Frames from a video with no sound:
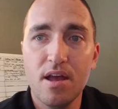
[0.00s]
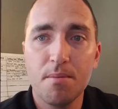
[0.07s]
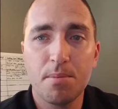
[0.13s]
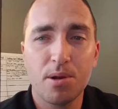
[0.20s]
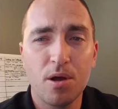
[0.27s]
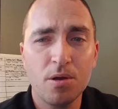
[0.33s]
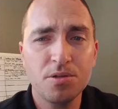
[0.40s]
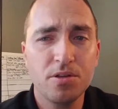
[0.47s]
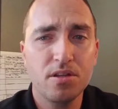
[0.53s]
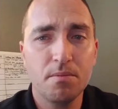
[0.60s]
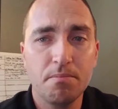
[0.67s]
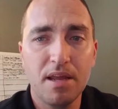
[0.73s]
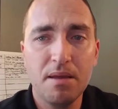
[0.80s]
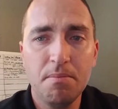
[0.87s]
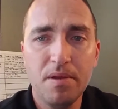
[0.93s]
but also there
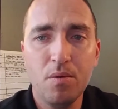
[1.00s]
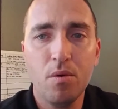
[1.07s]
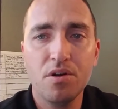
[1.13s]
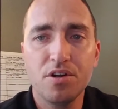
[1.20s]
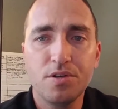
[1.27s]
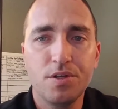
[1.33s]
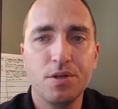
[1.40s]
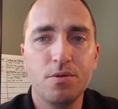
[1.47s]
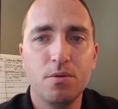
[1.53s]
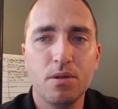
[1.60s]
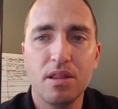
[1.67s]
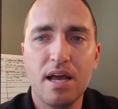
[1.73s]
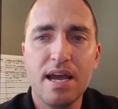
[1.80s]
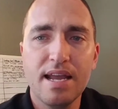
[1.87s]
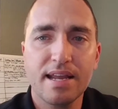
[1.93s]
may be 1 or 2 you
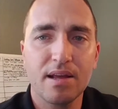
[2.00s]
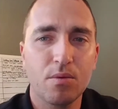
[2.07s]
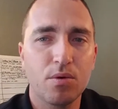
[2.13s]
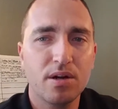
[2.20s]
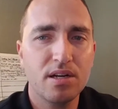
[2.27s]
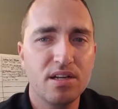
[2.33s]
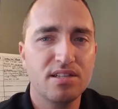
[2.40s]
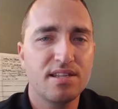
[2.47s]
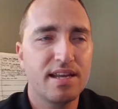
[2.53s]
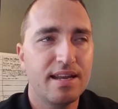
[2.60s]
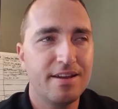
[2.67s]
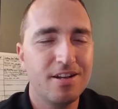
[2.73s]
like, and we're going to say,